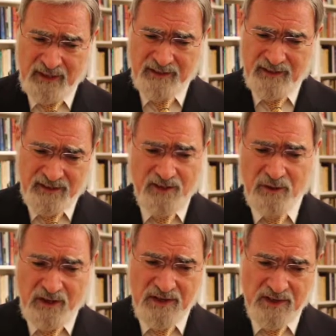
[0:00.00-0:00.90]
to
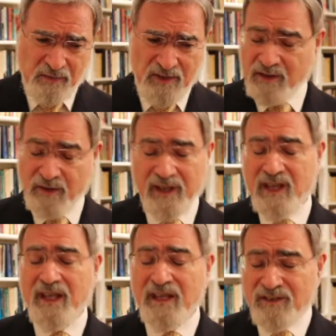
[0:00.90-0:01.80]
Judaism, to the
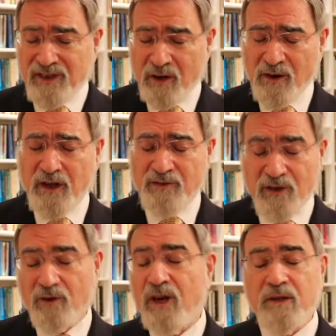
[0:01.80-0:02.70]

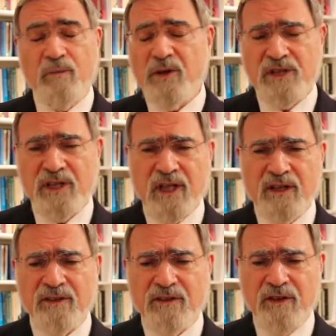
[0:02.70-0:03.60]
Torah Moshe,
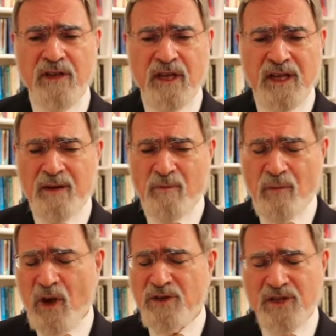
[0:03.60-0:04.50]
to the
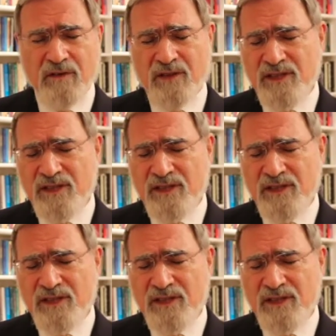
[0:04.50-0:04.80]
most of the